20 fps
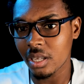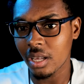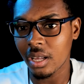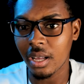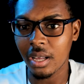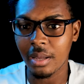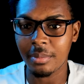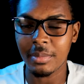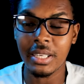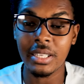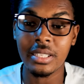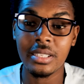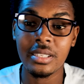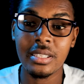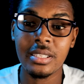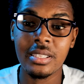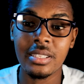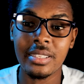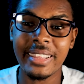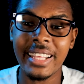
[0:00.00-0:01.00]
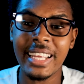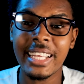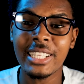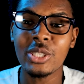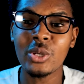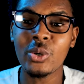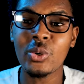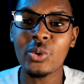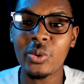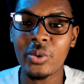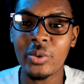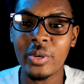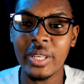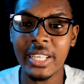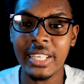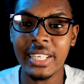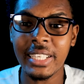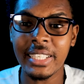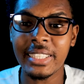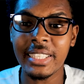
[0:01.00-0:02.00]
Um, it's they don't
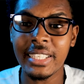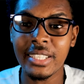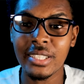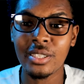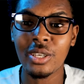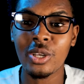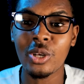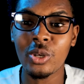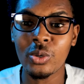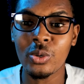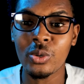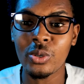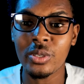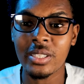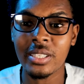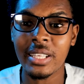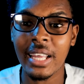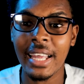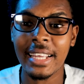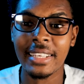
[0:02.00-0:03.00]
really disclose the